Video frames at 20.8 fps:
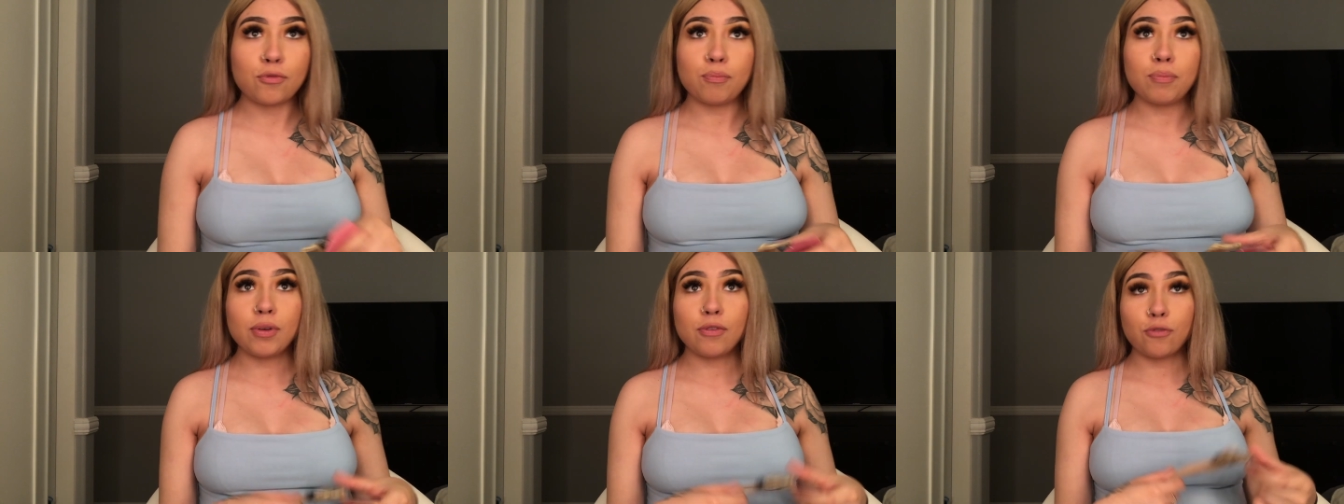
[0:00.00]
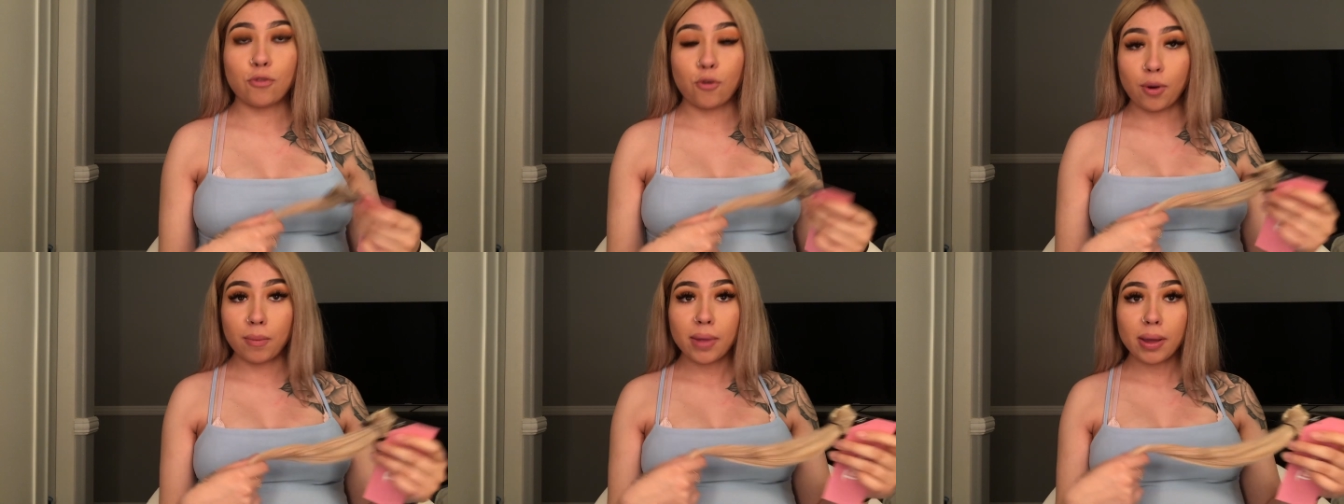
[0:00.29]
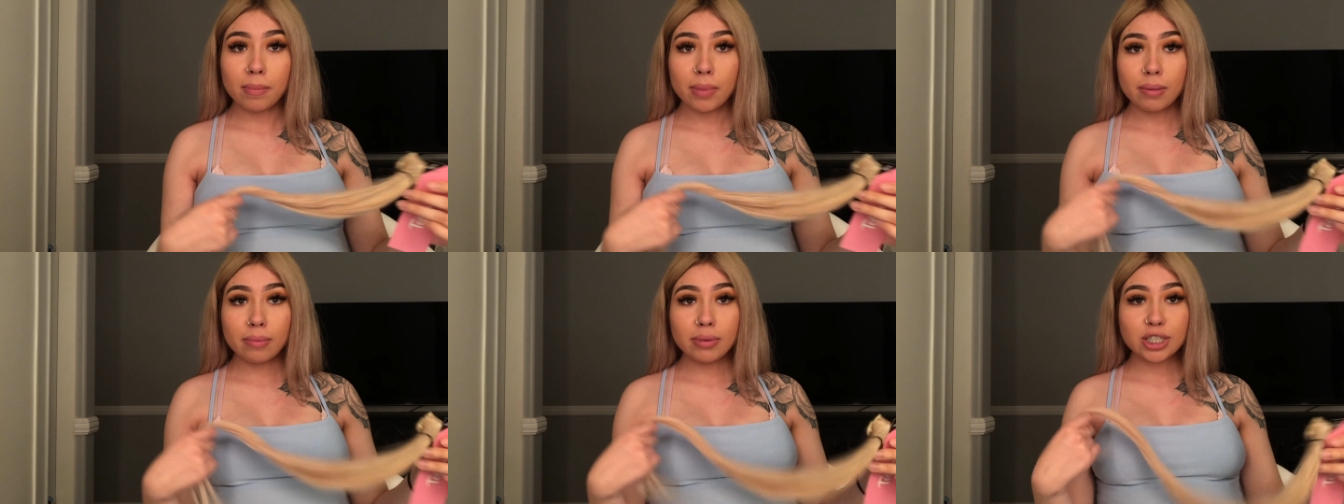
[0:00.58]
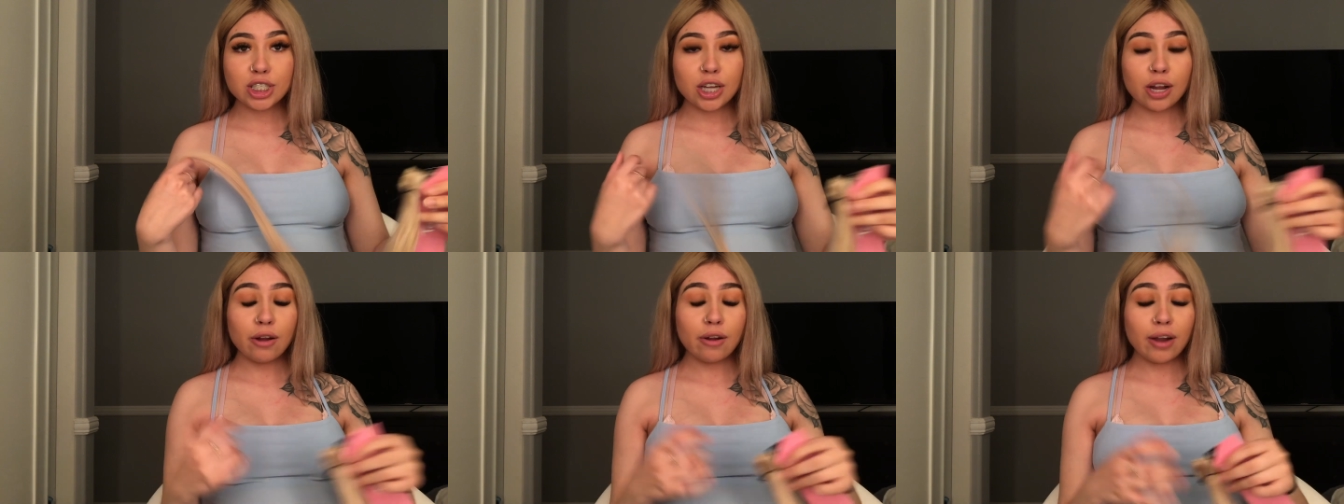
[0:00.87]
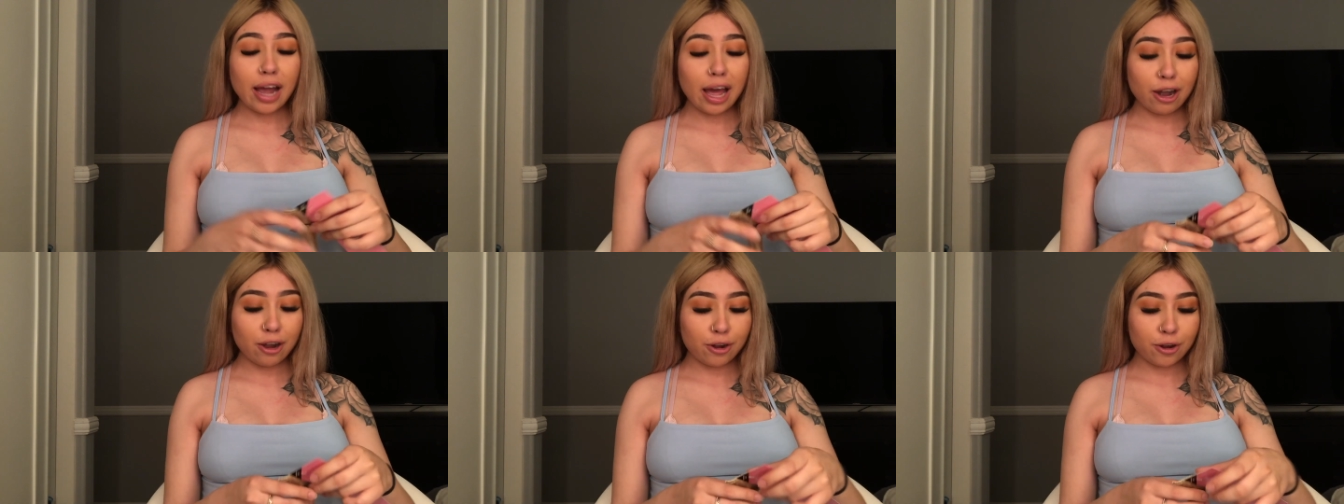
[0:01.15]
before my baby
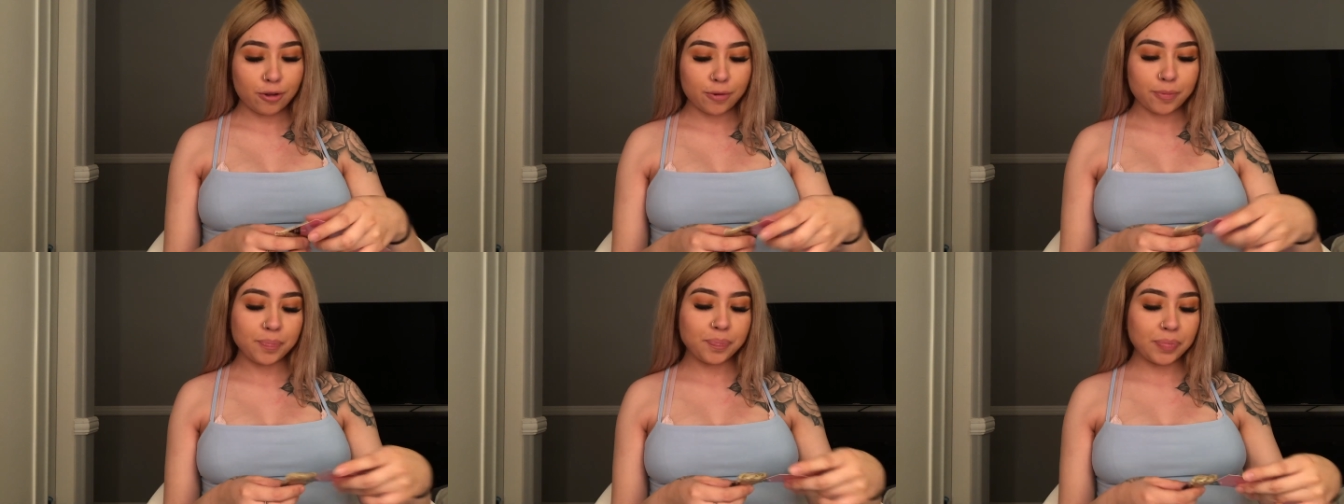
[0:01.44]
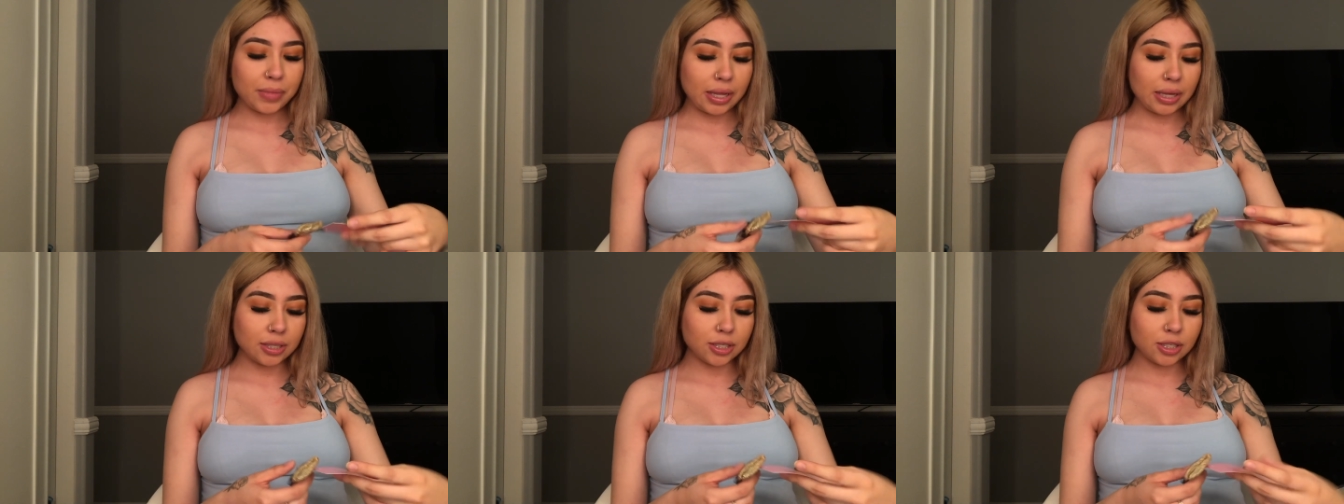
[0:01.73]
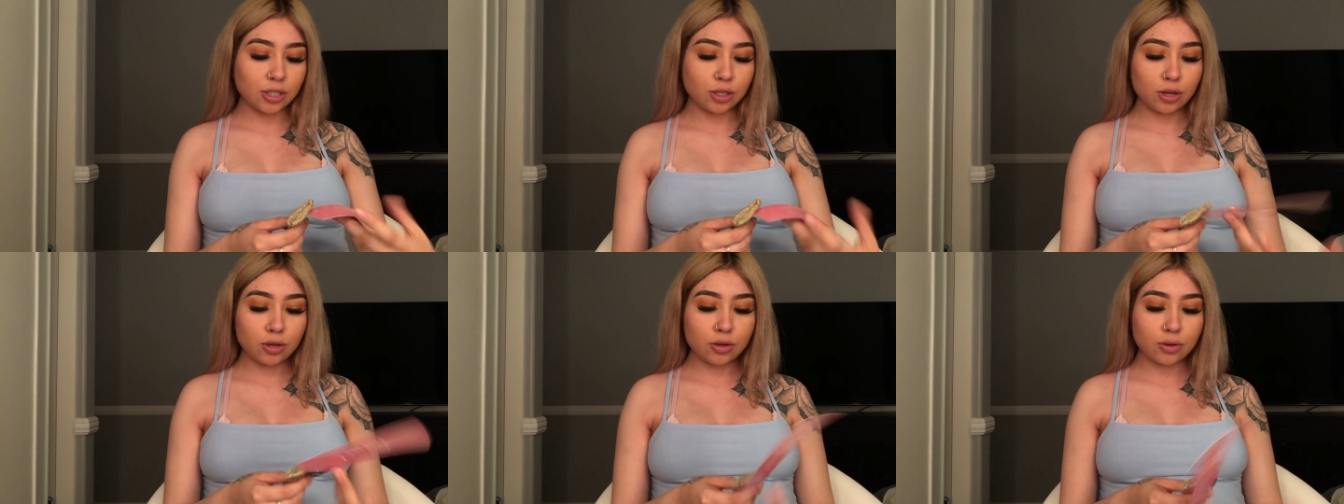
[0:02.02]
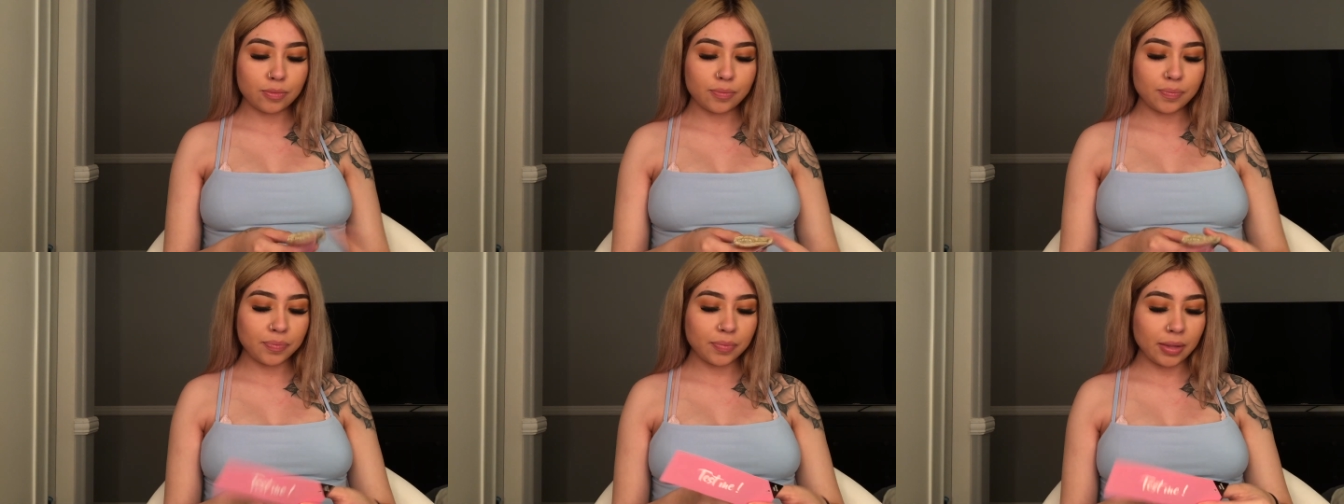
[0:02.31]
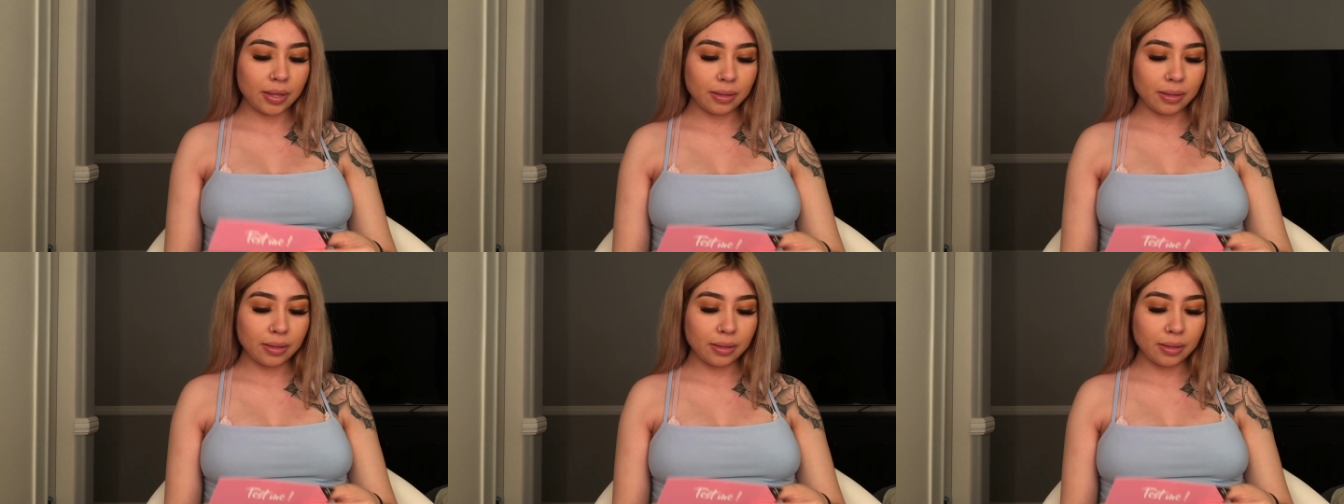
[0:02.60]
shower. I don't know. So